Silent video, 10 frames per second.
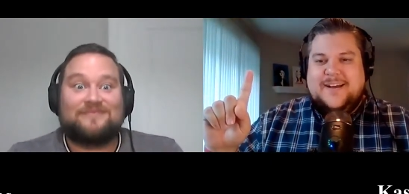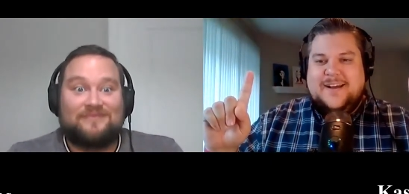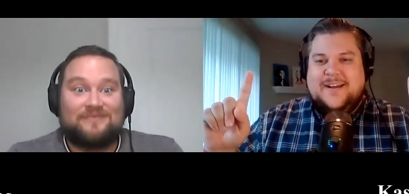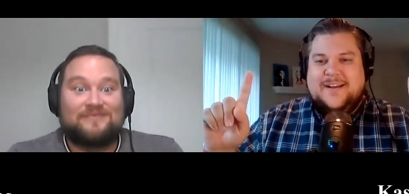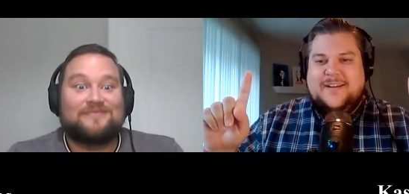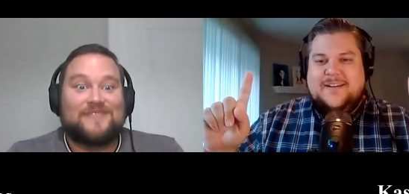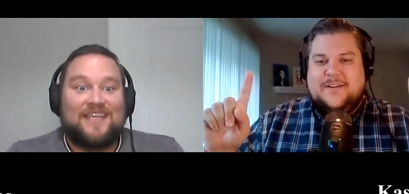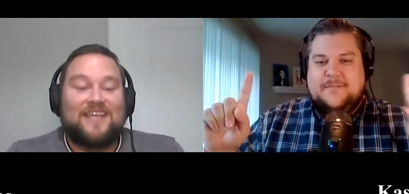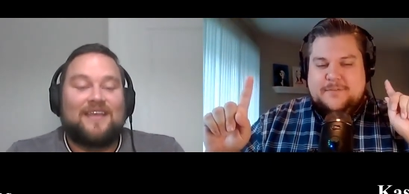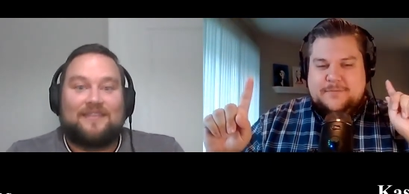Speaker 1: uh,
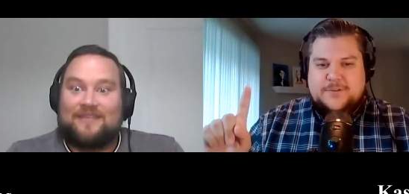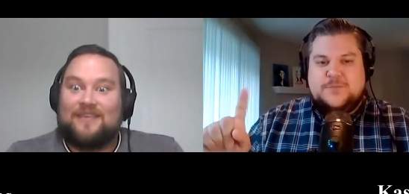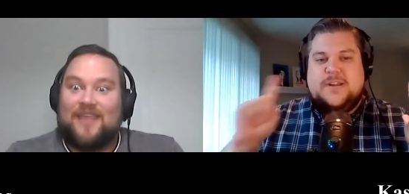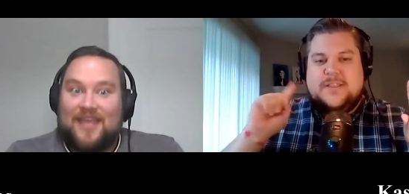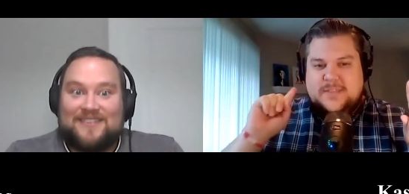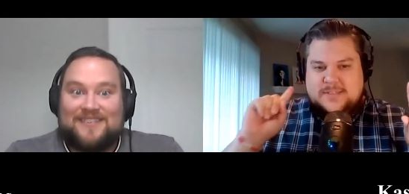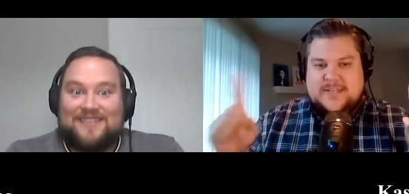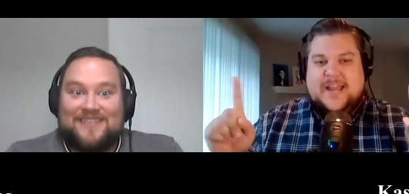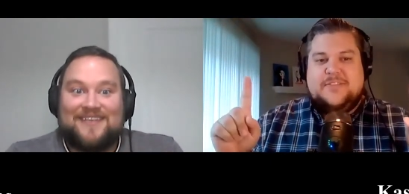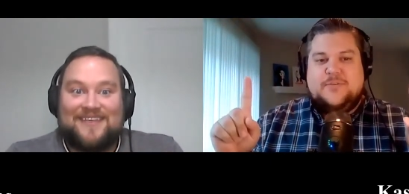of the first yes. one and
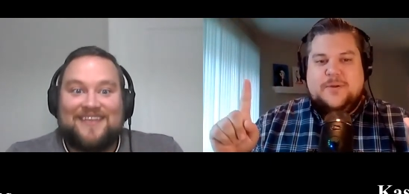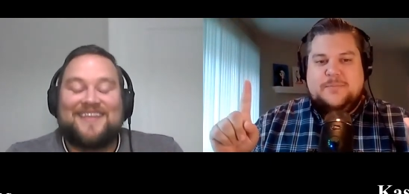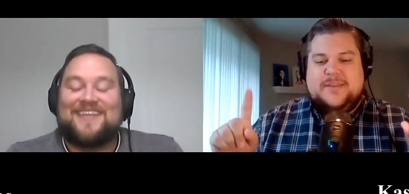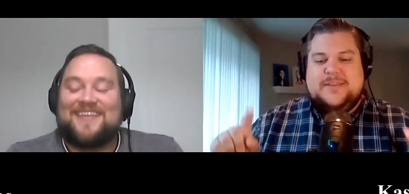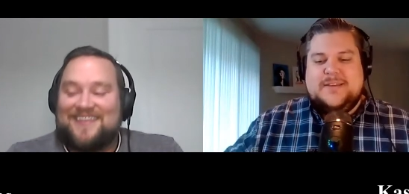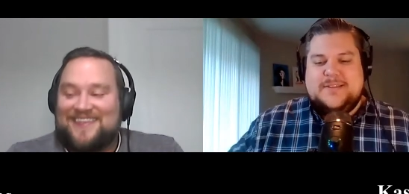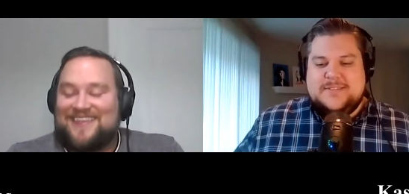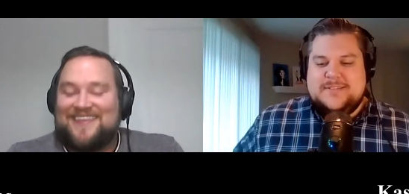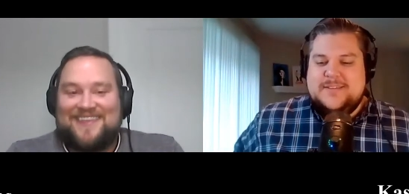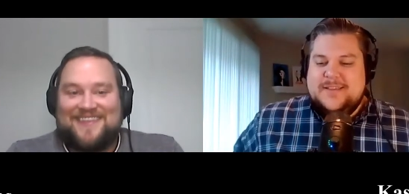this ninth one
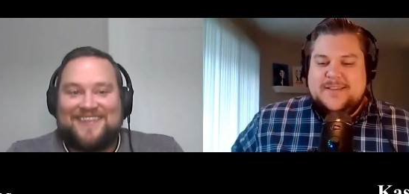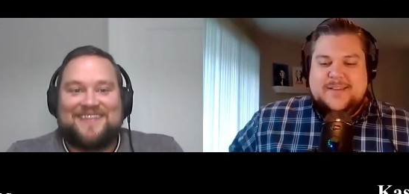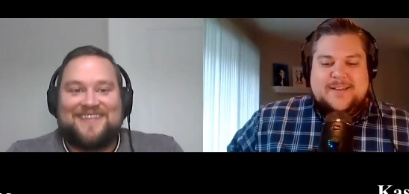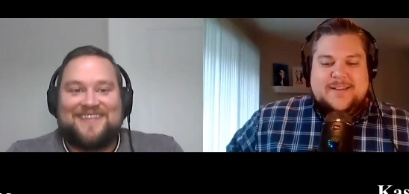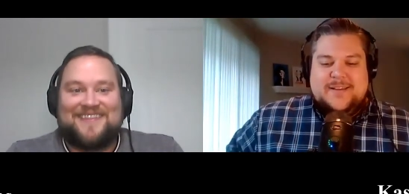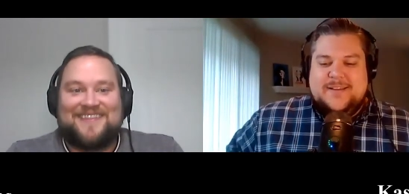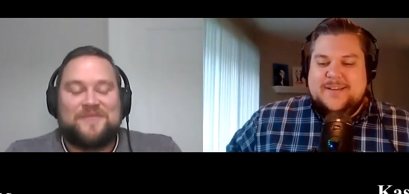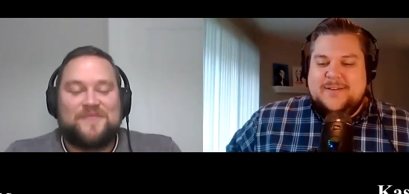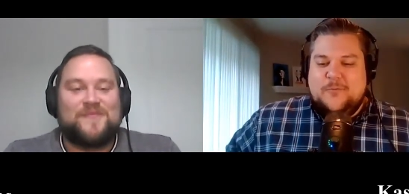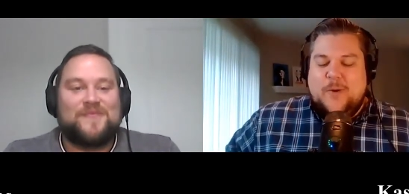because
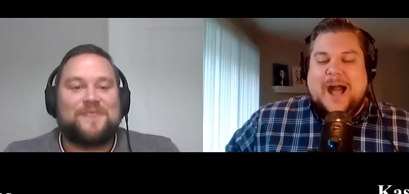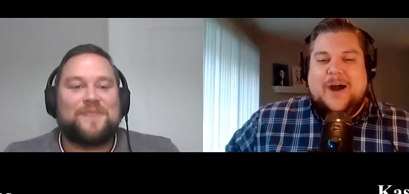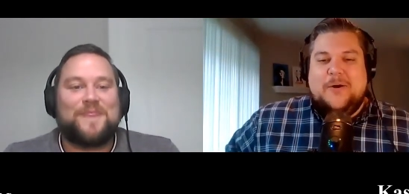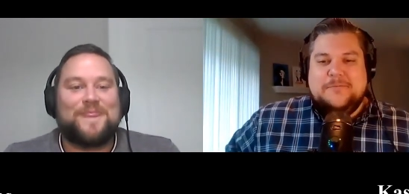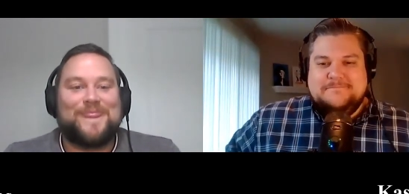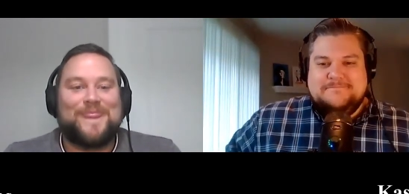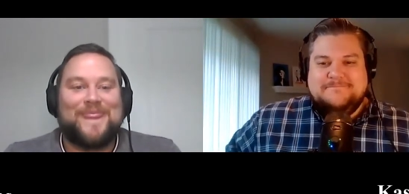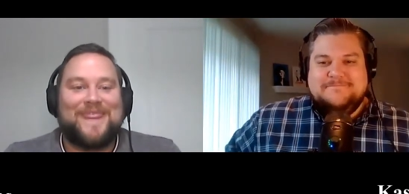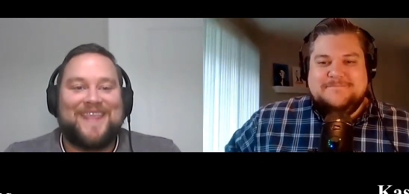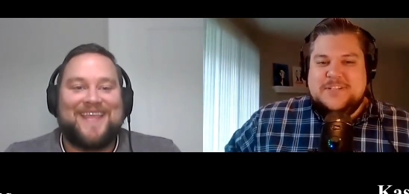wow.
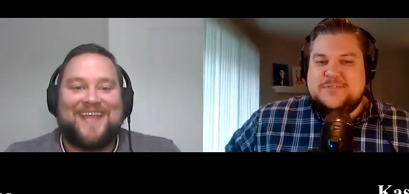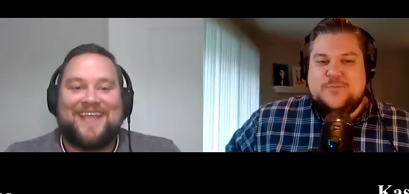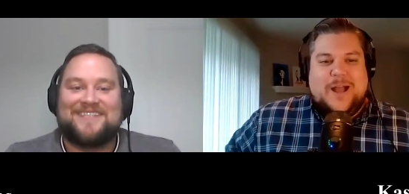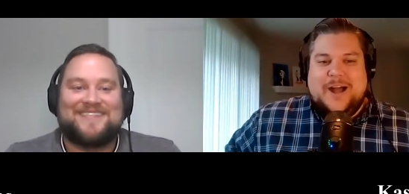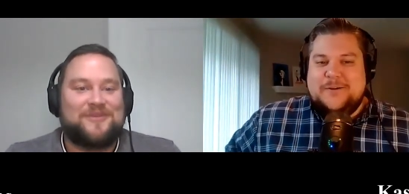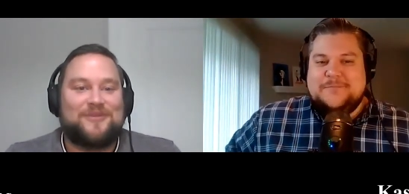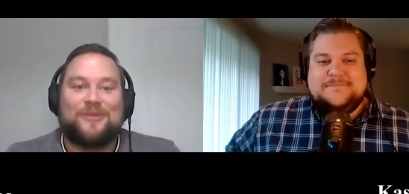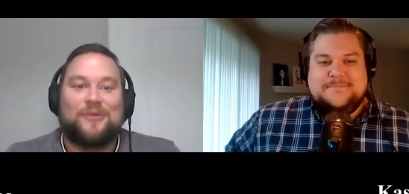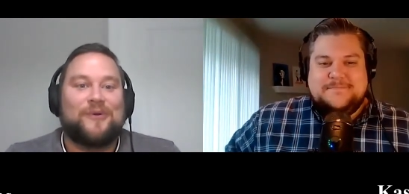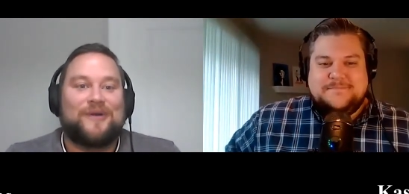Just wow. Good
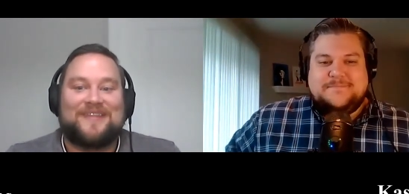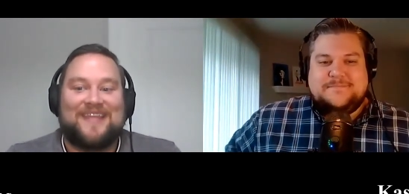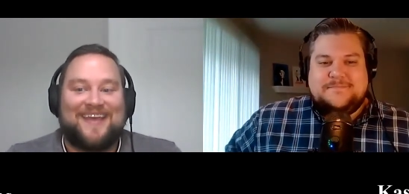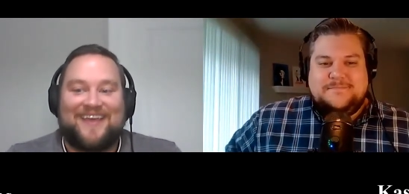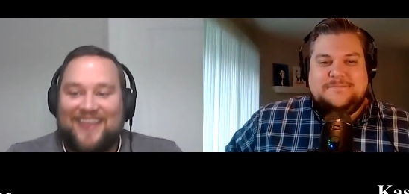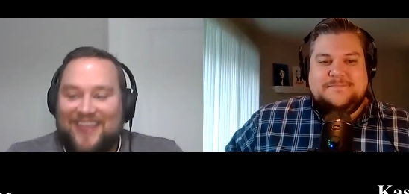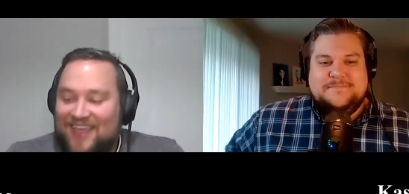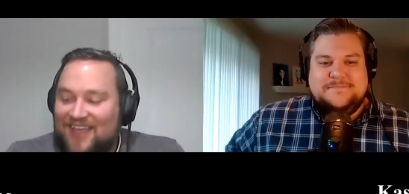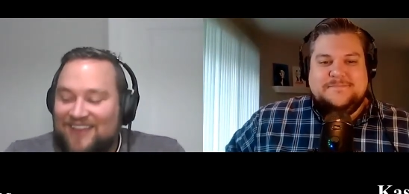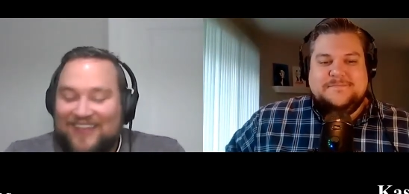
Speaker 2: lord. Yeah
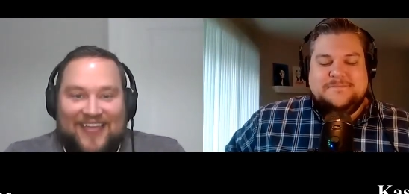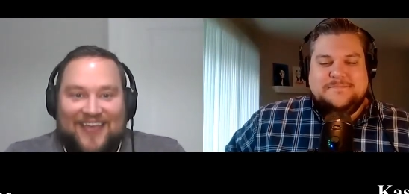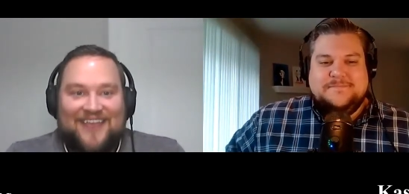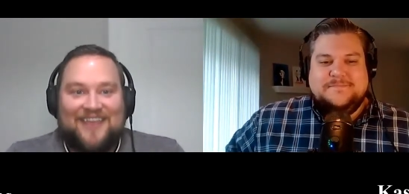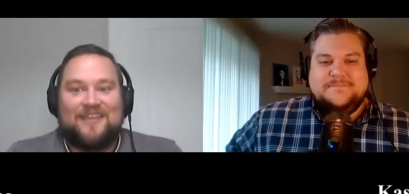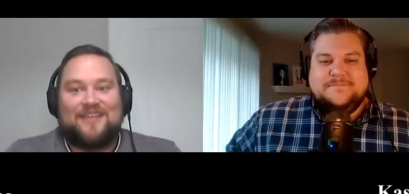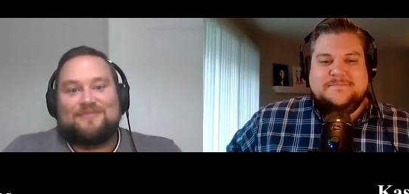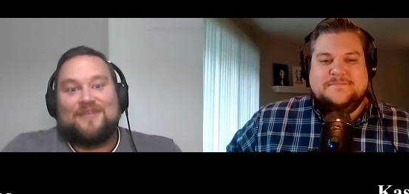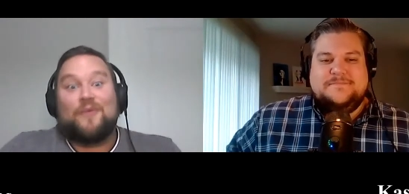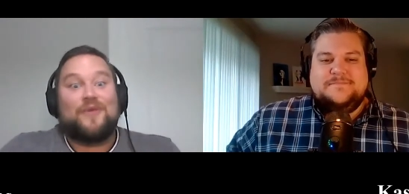like
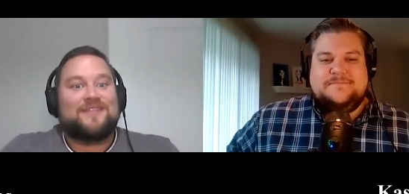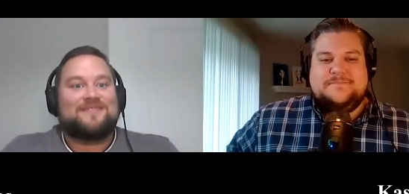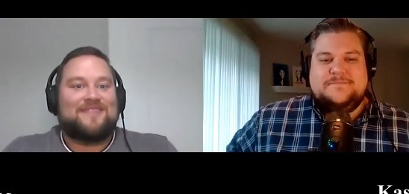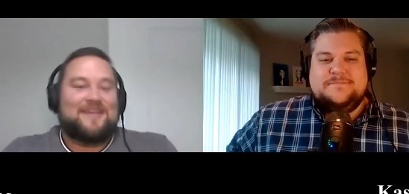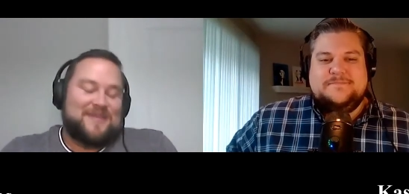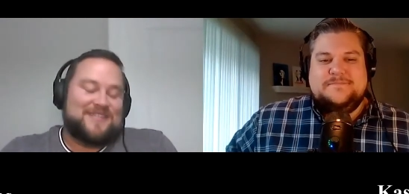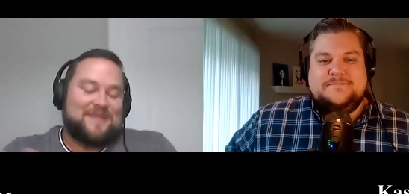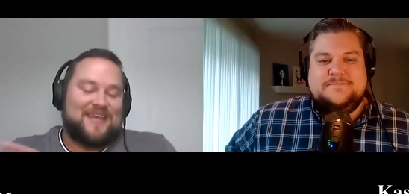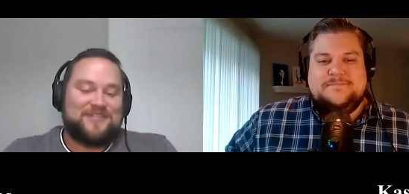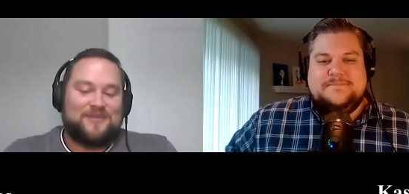I I, I want to that makes
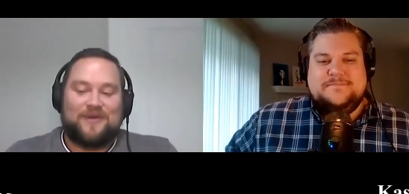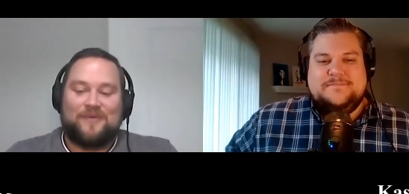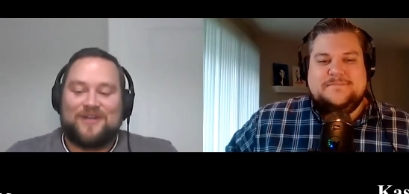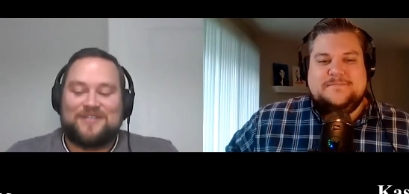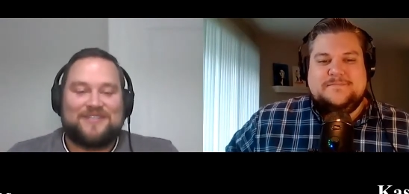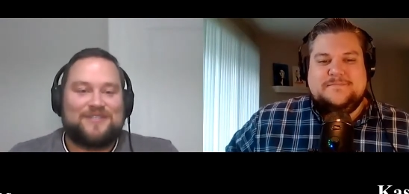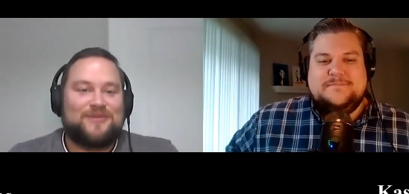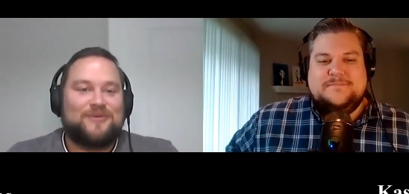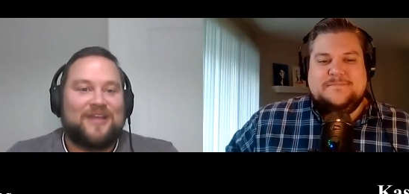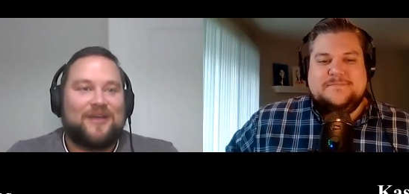me actually want to watch this
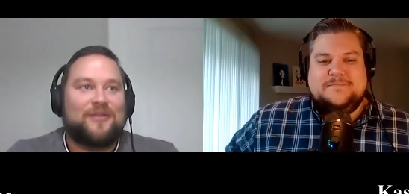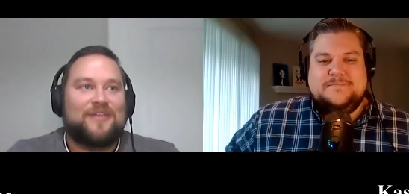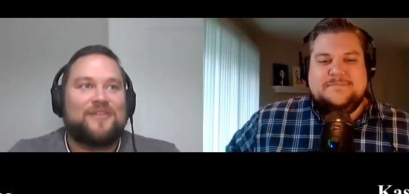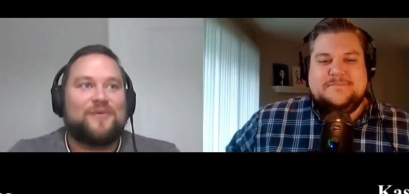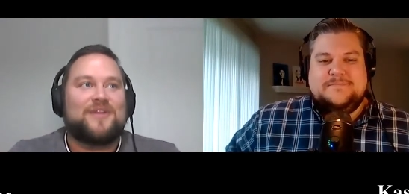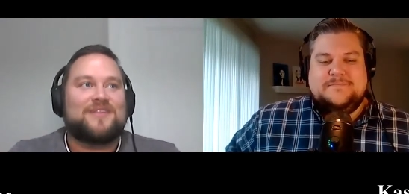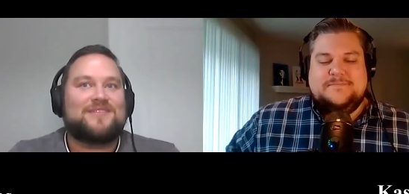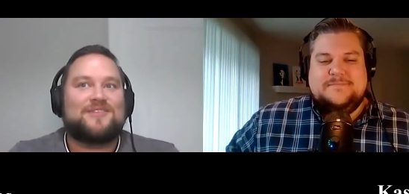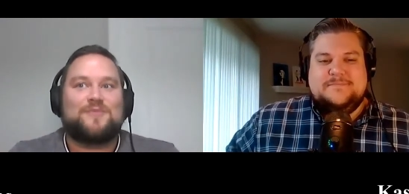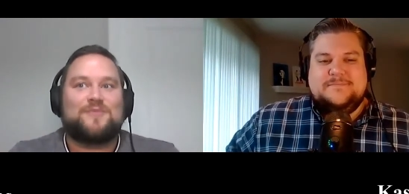too, like all the other
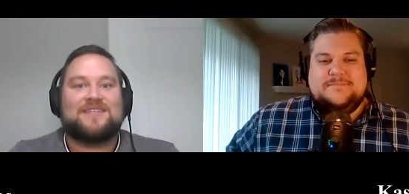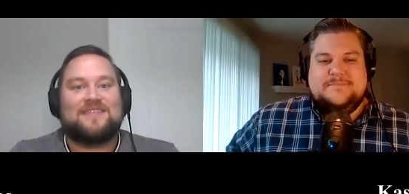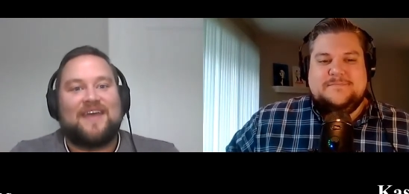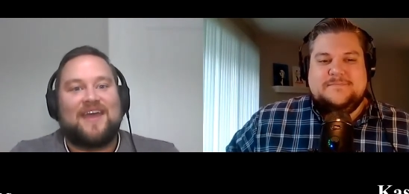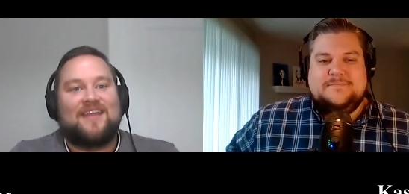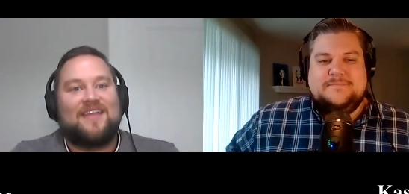ones, just because of that.